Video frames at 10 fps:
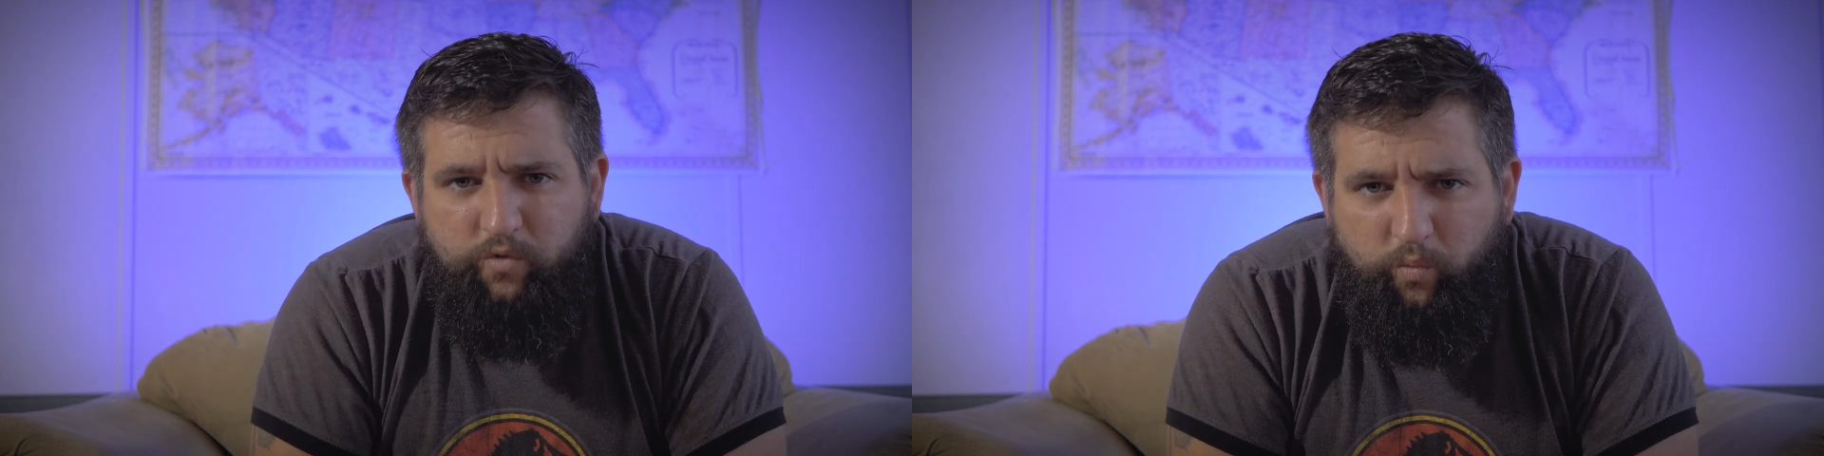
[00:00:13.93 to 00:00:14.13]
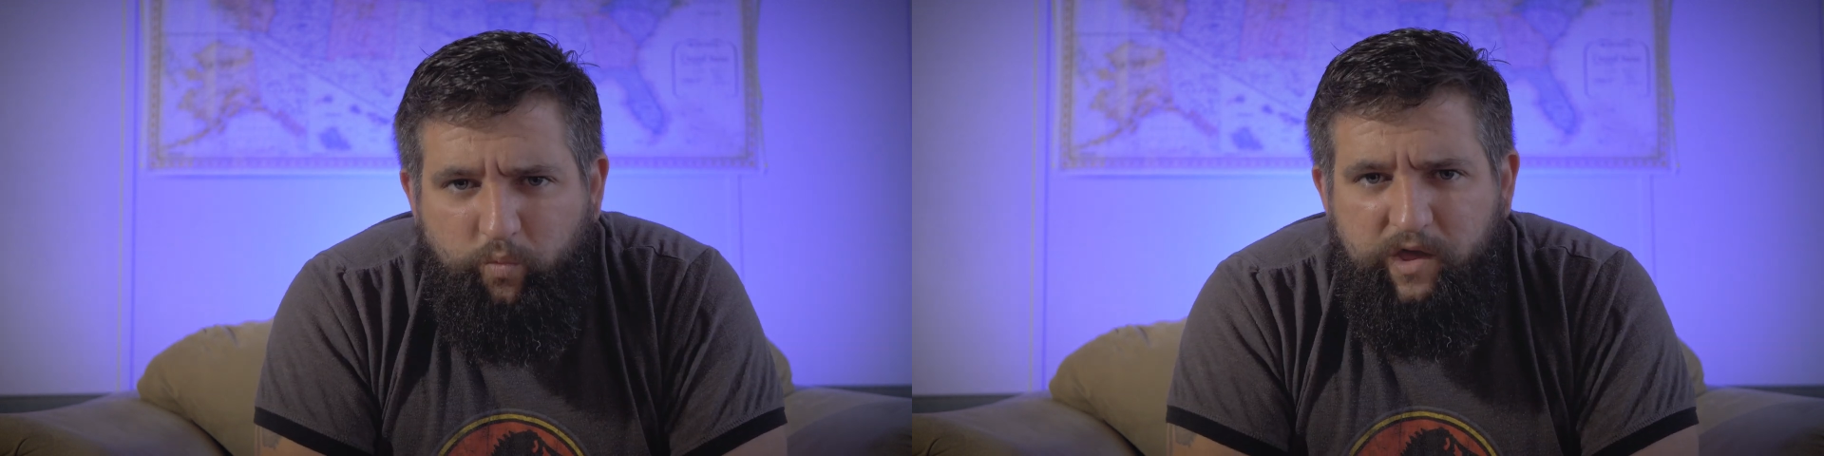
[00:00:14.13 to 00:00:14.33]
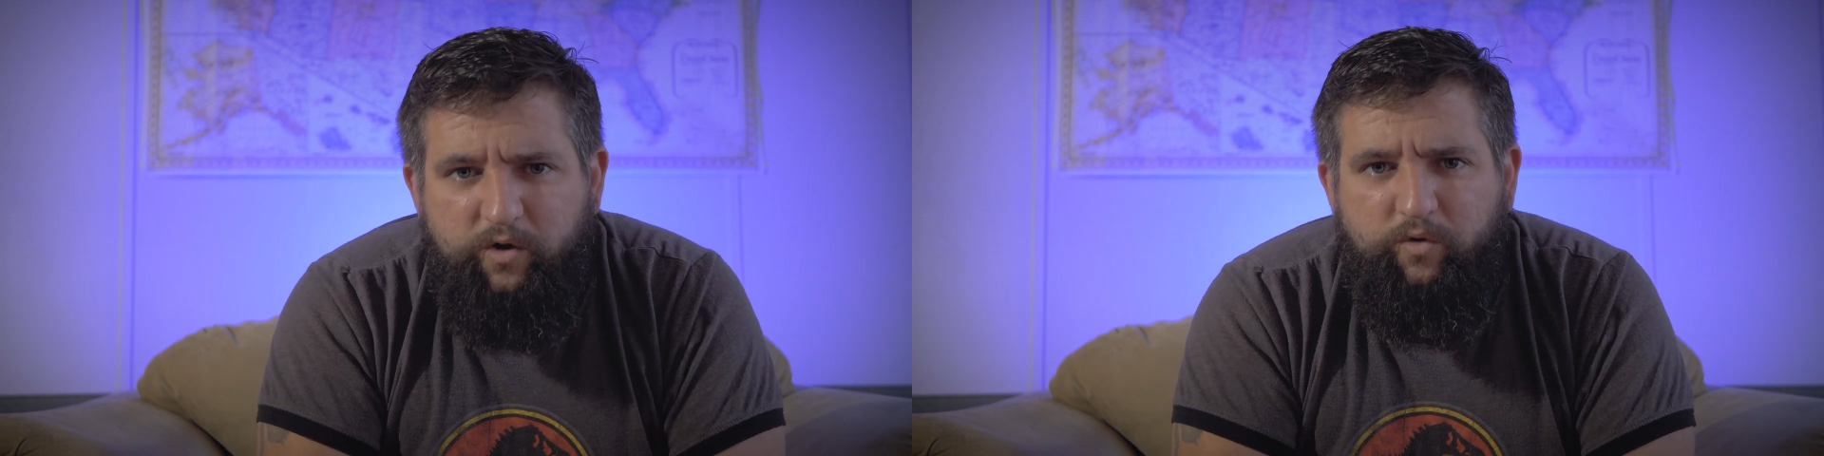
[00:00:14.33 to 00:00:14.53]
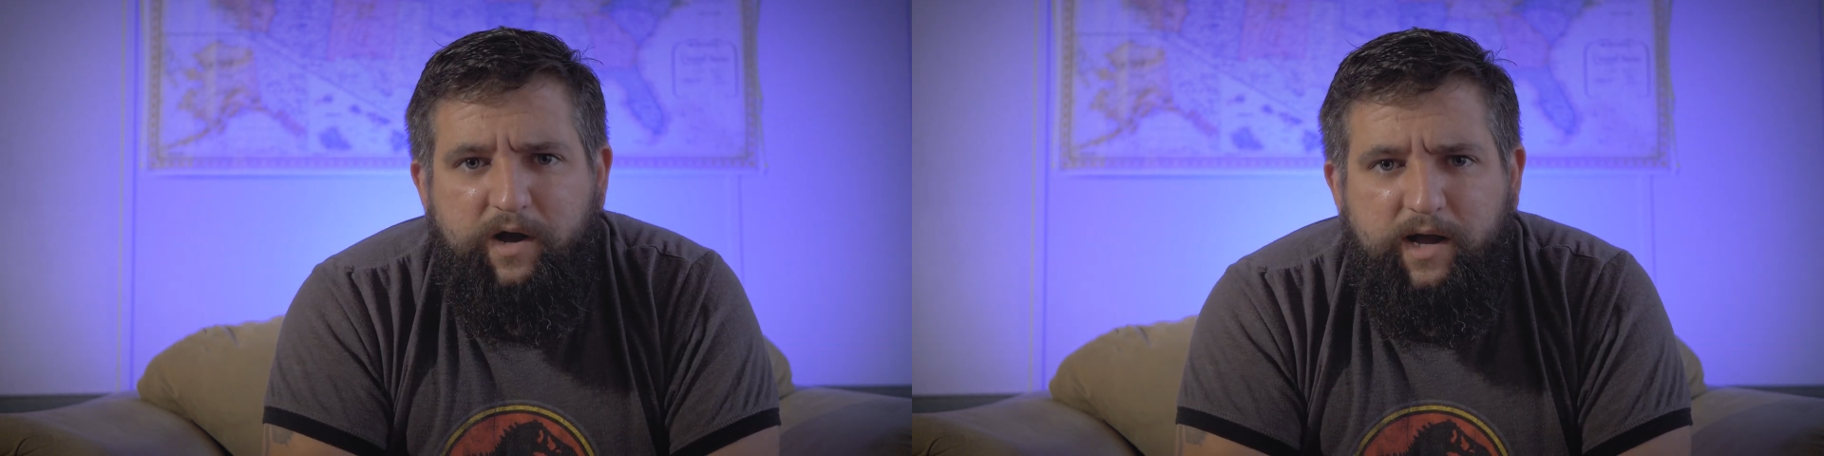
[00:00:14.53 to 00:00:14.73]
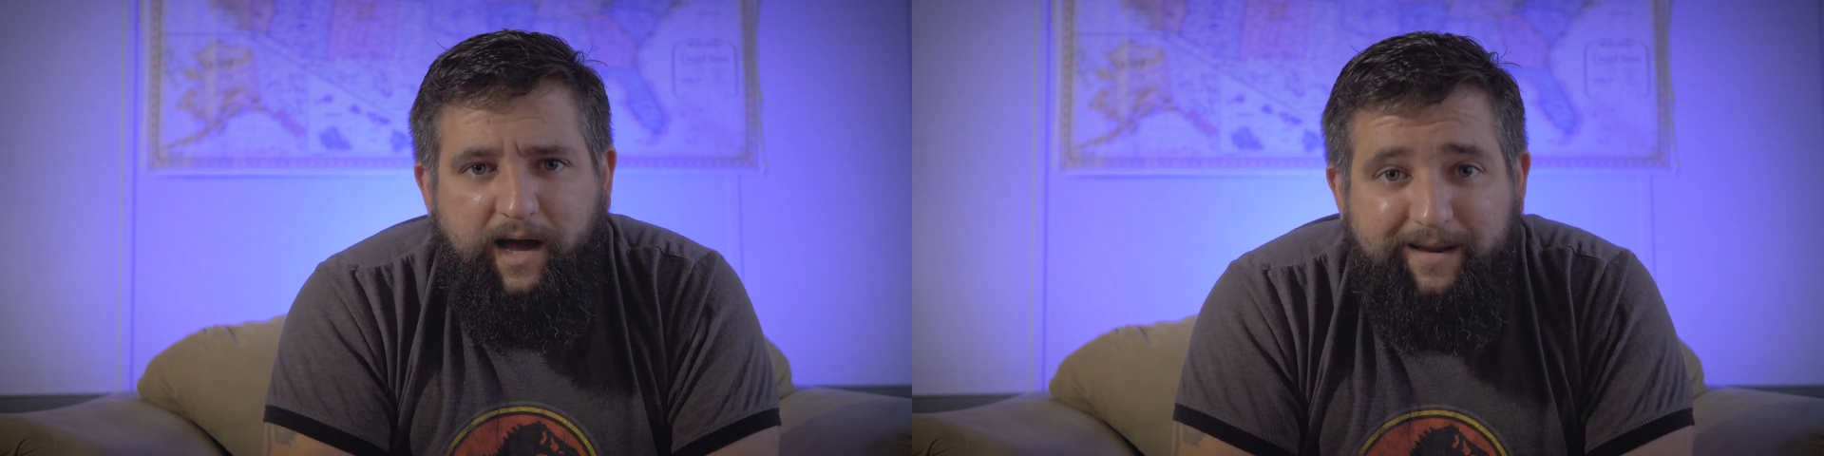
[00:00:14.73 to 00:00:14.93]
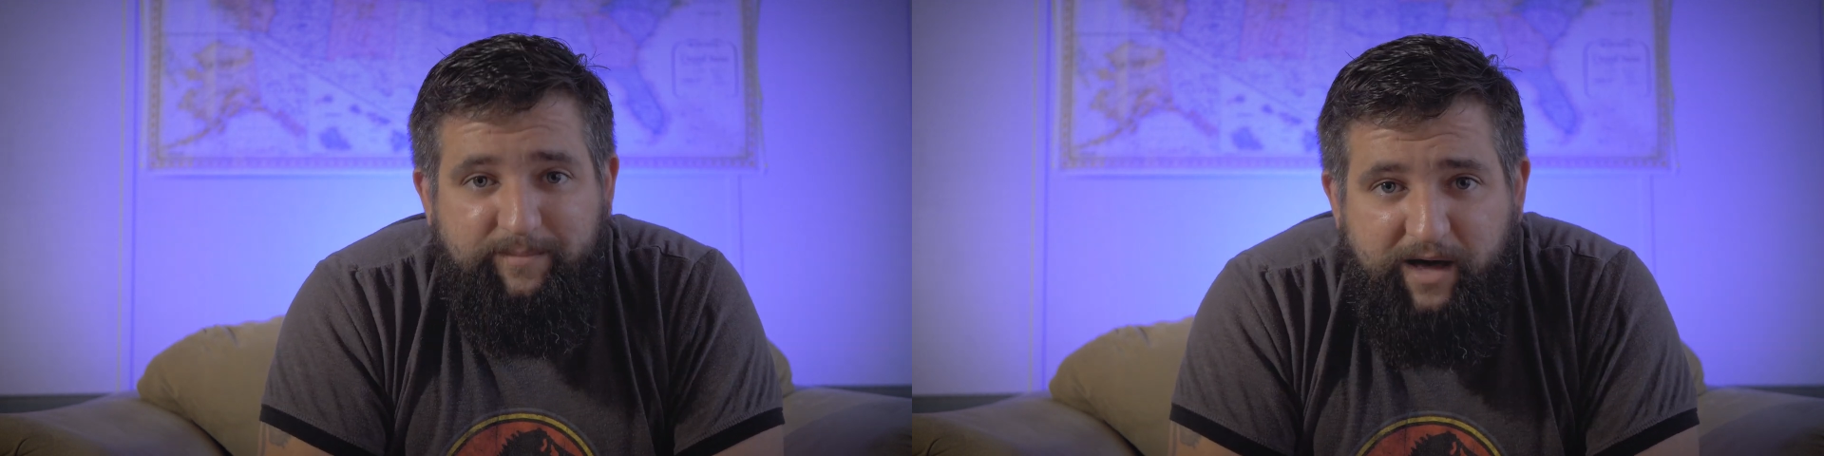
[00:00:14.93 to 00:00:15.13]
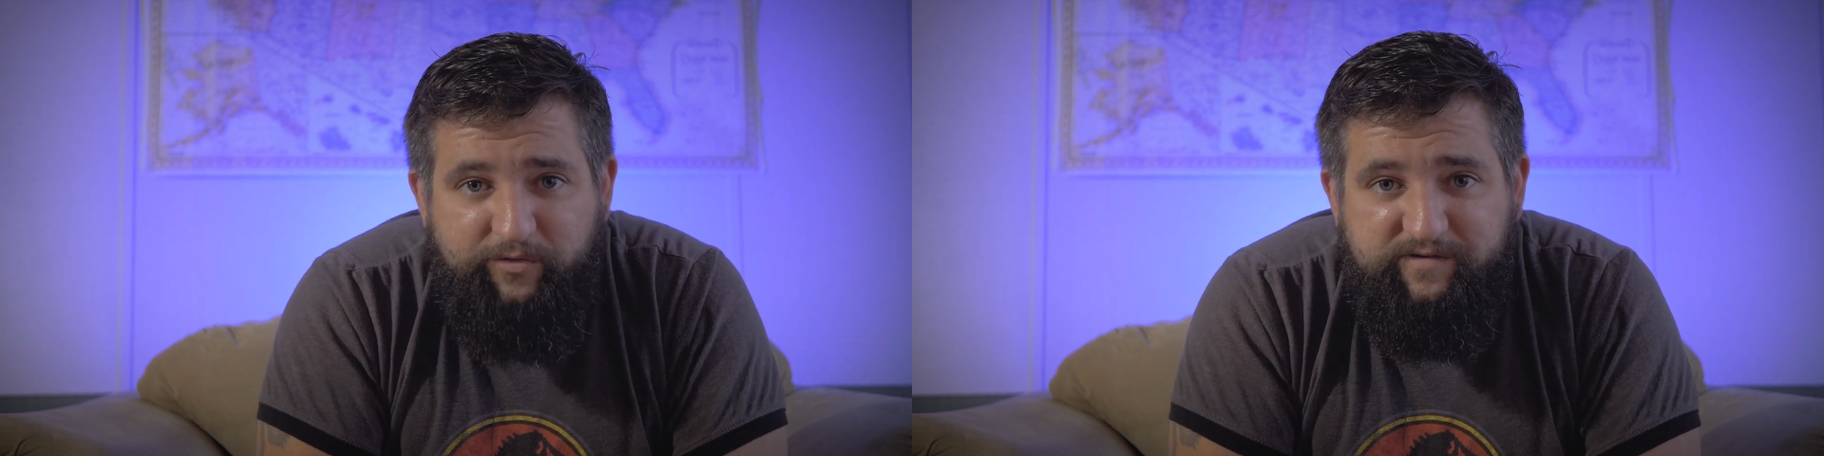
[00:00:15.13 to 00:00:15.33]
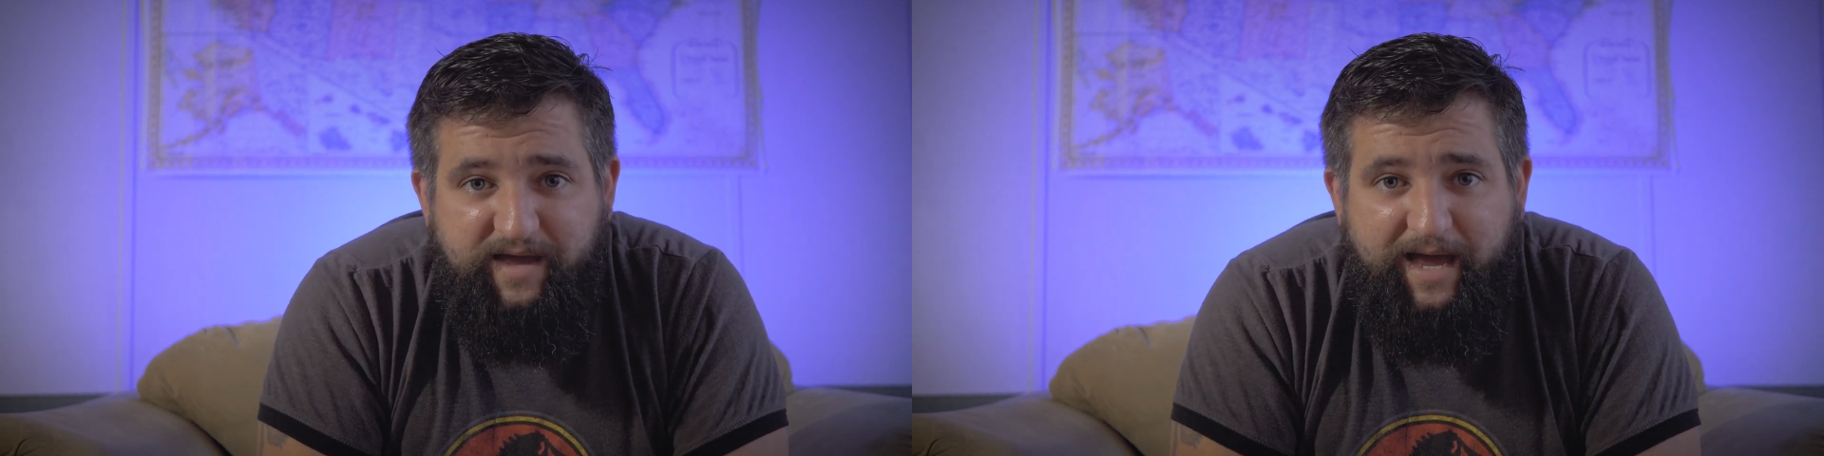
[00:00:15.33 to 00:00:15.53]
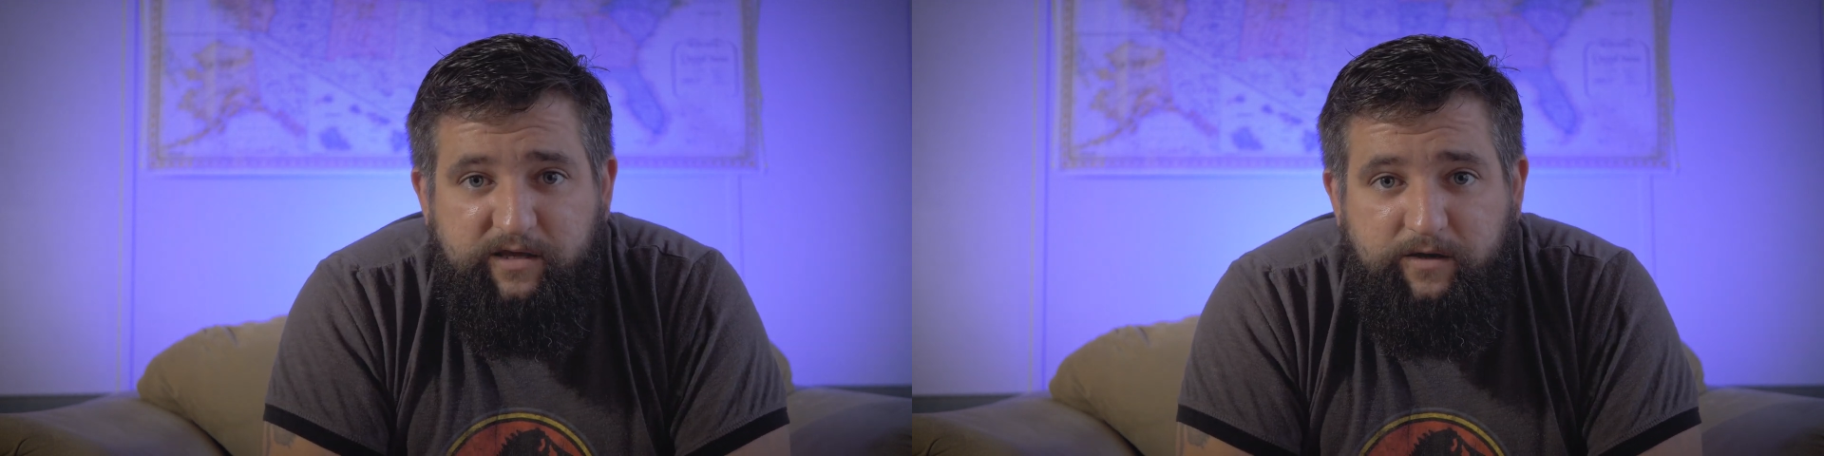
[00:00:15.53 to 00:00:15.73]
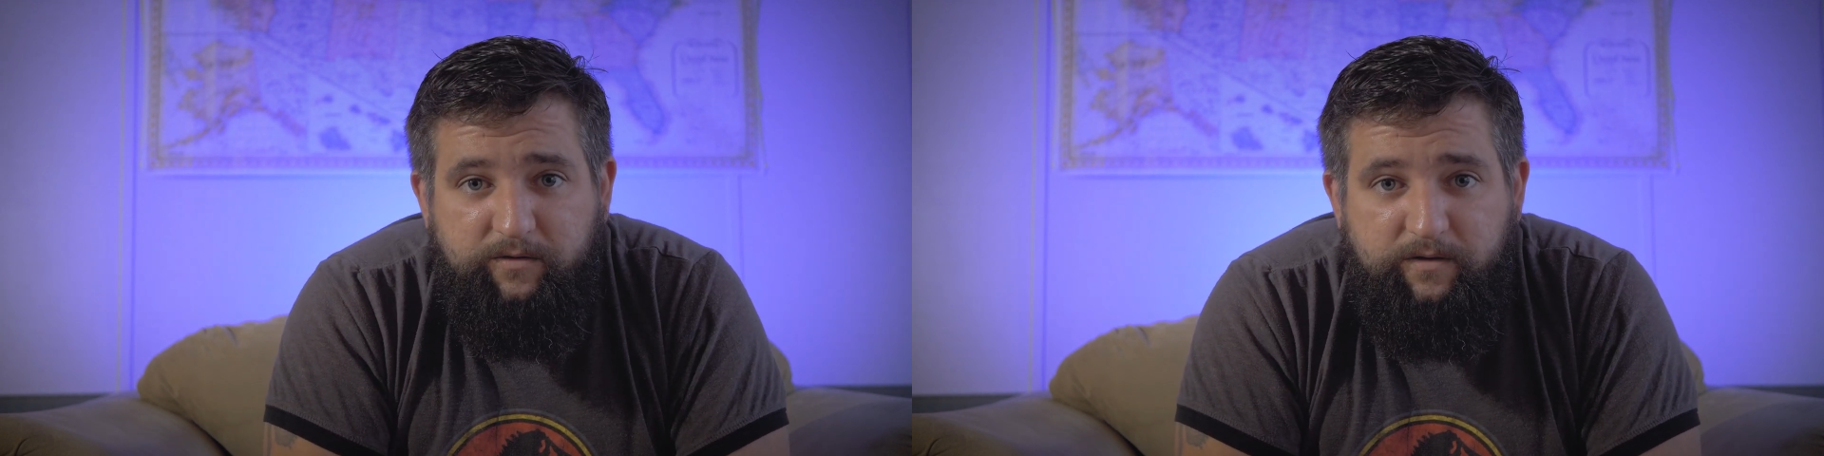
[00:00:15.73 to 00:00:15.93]
Will a cottonmouth
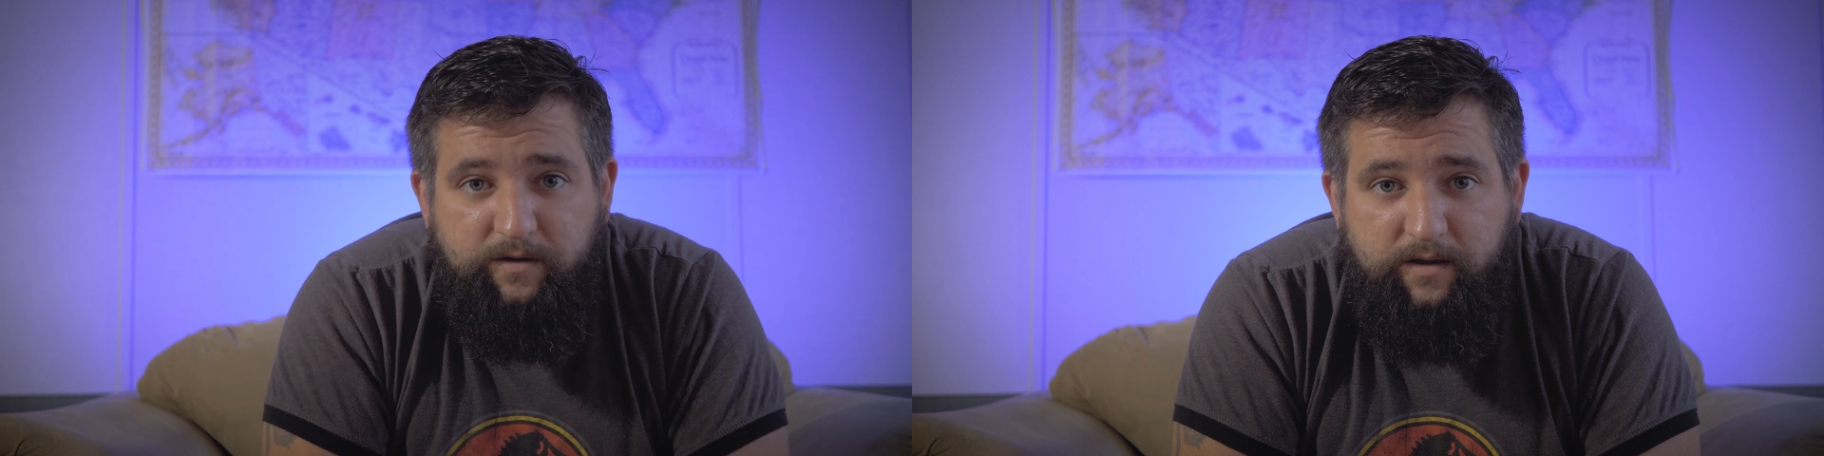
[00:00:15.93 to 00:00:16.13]
attack you?